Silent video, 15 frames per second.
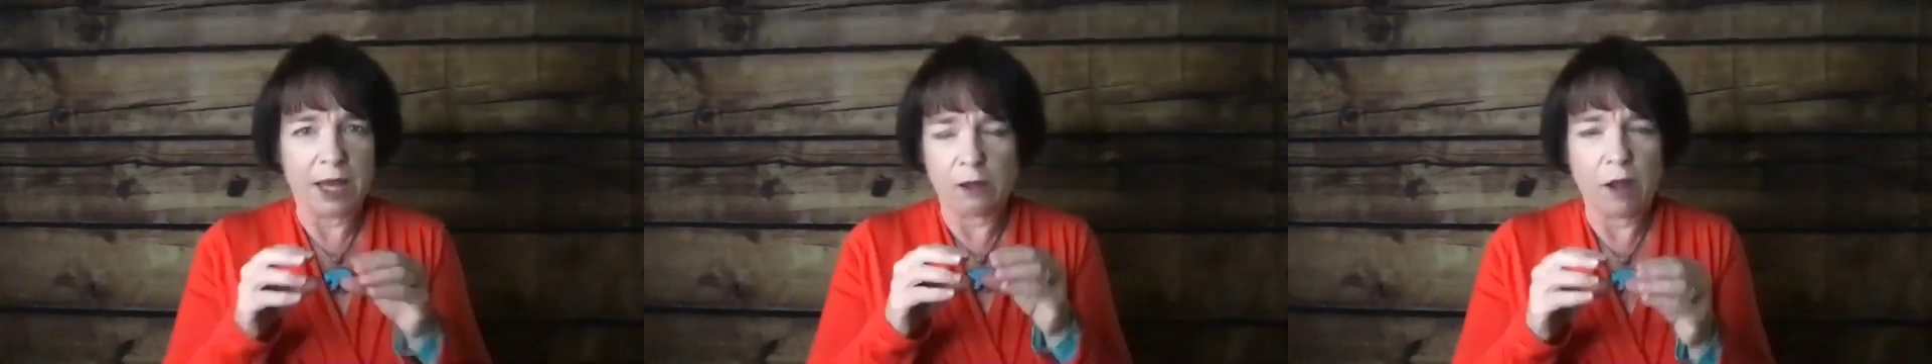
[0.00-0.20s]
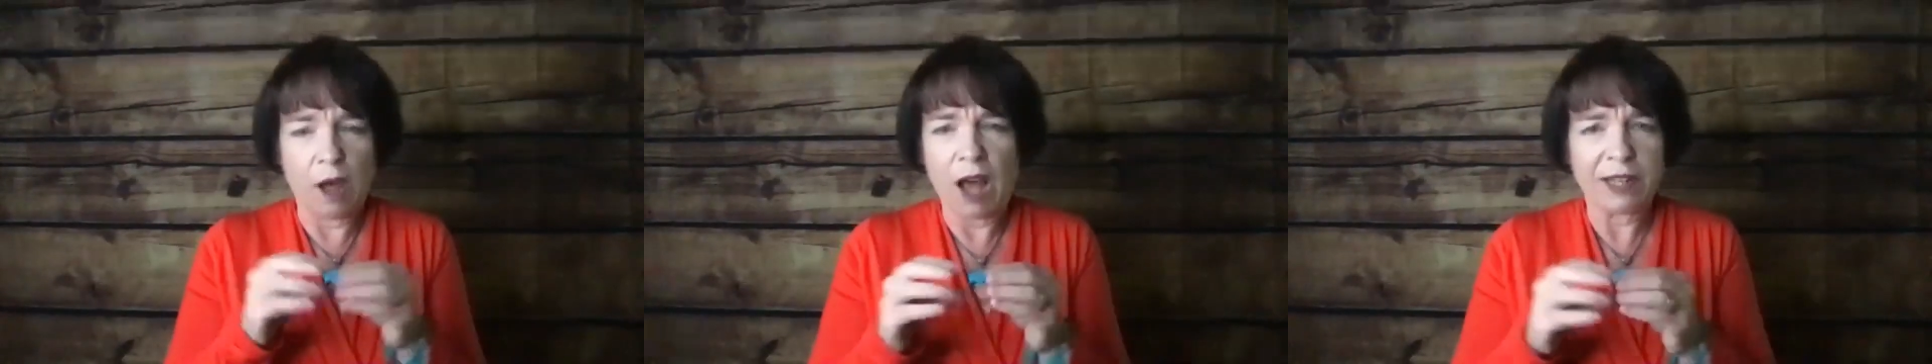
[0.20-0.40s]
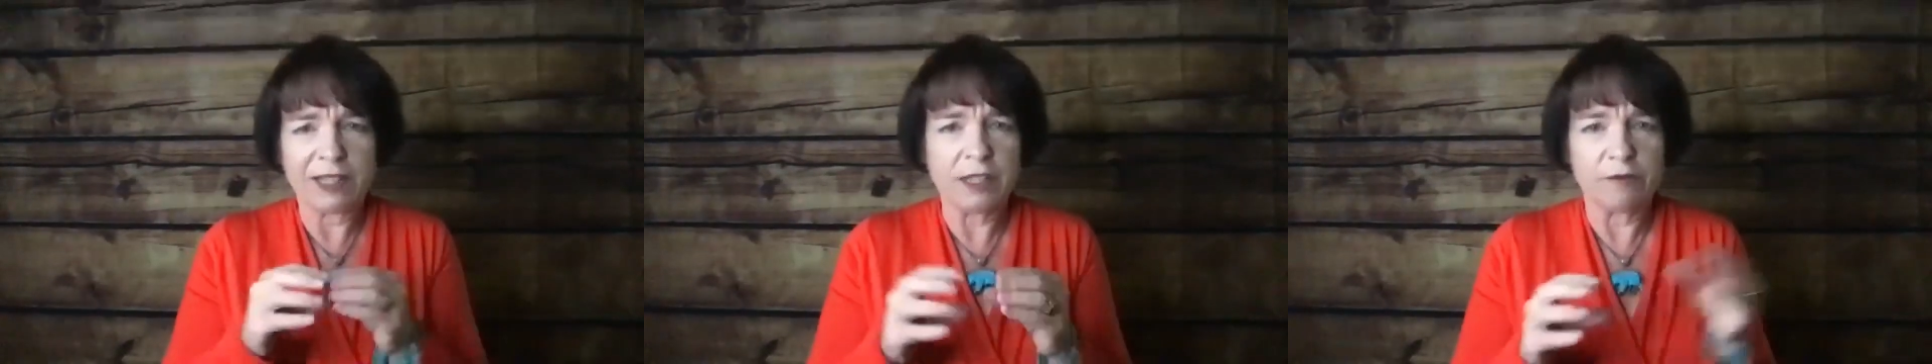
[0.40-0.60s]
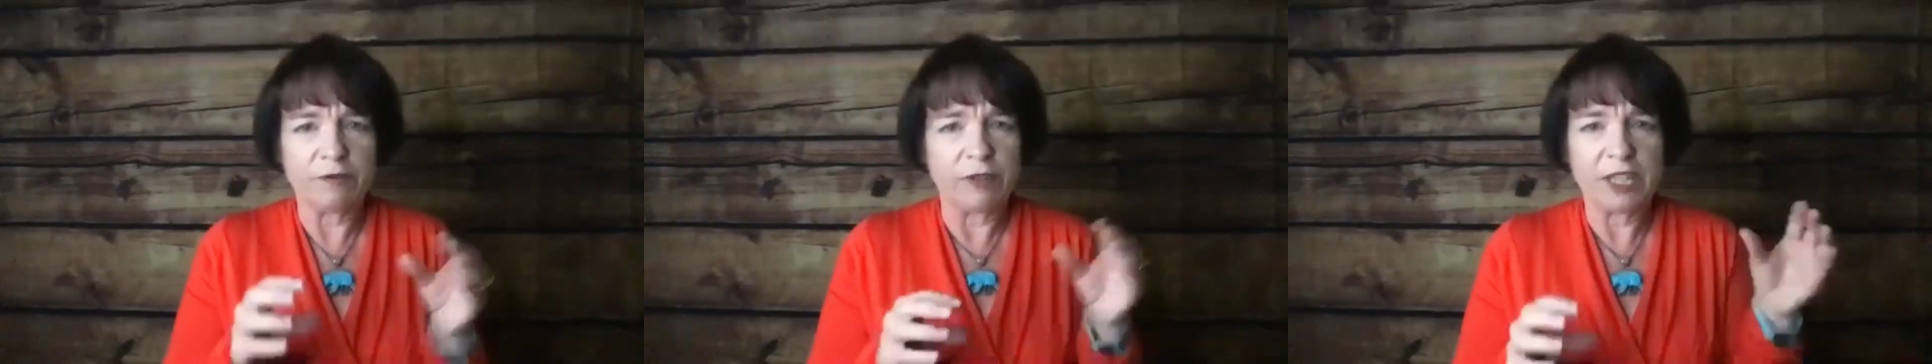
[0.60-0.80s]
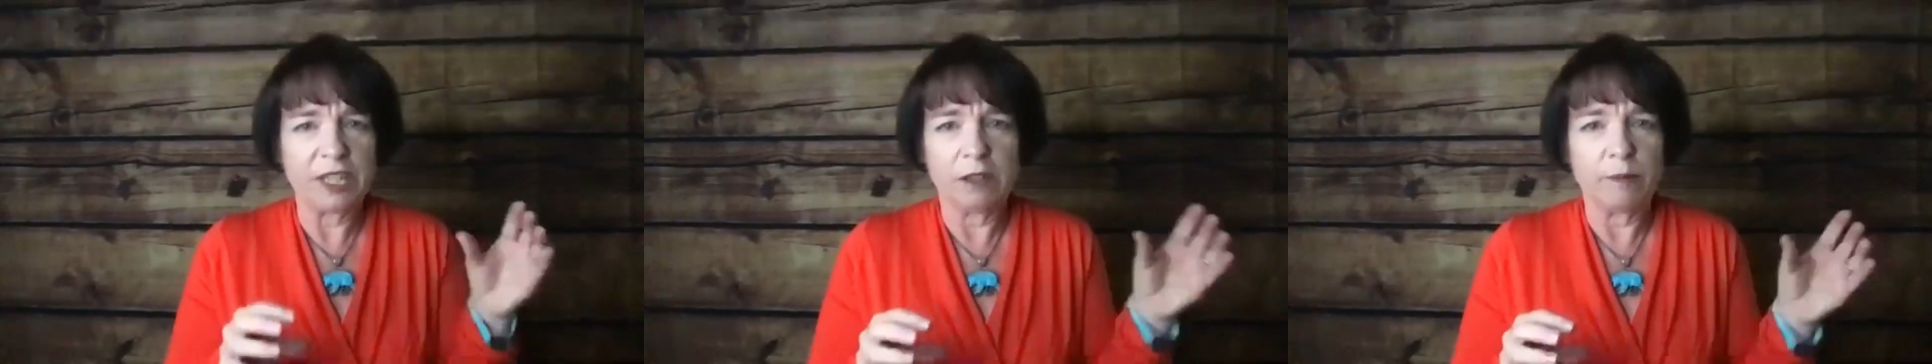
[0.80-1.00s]
lots of
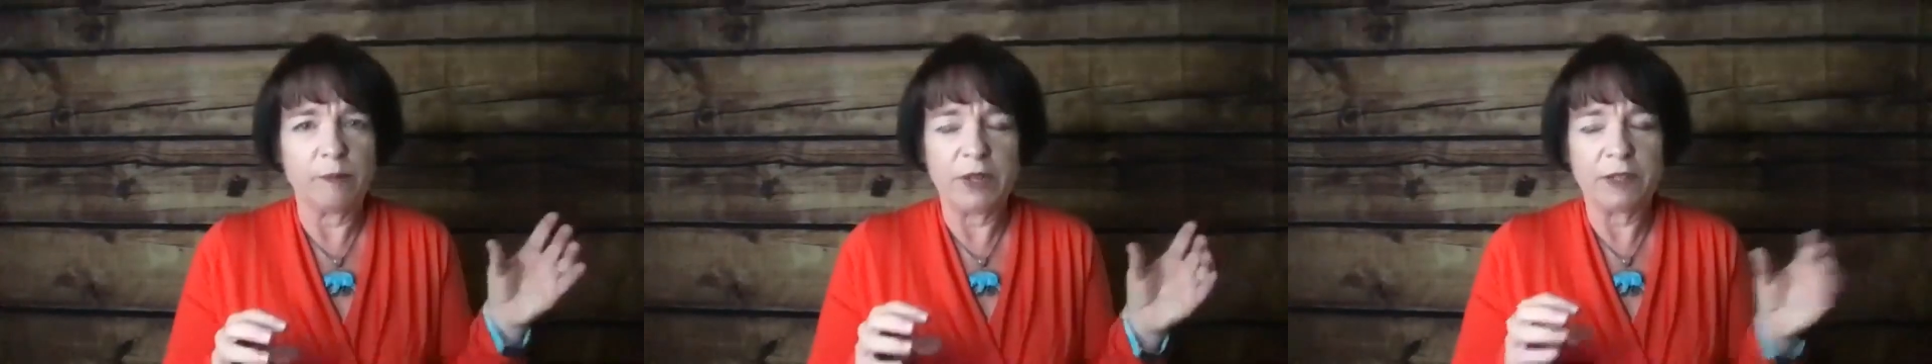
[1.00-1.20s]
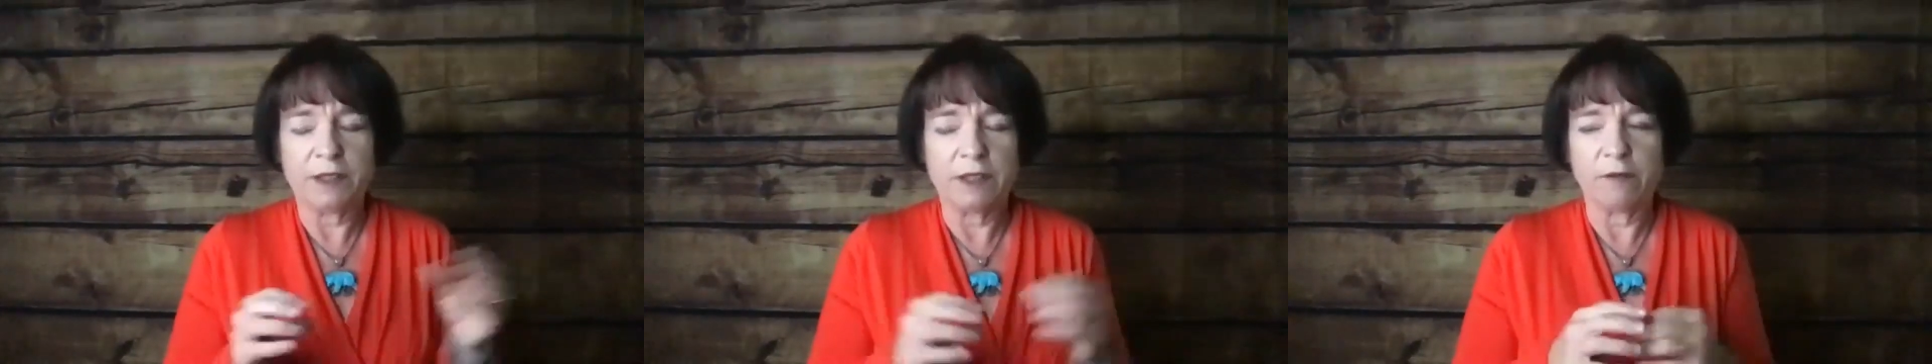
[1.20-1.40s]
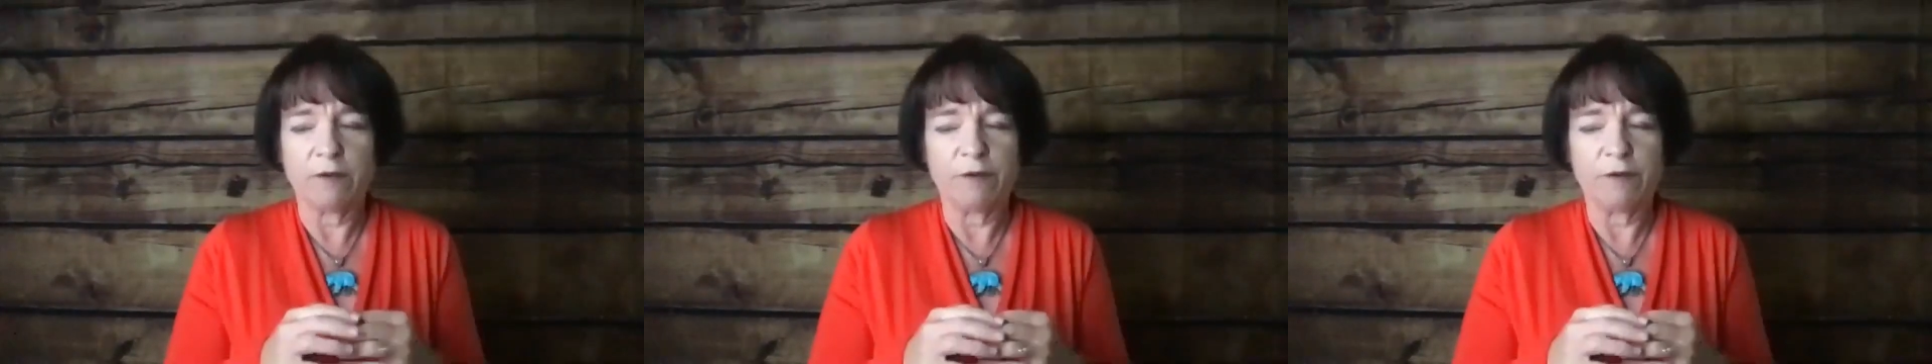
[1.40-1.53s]
little bits of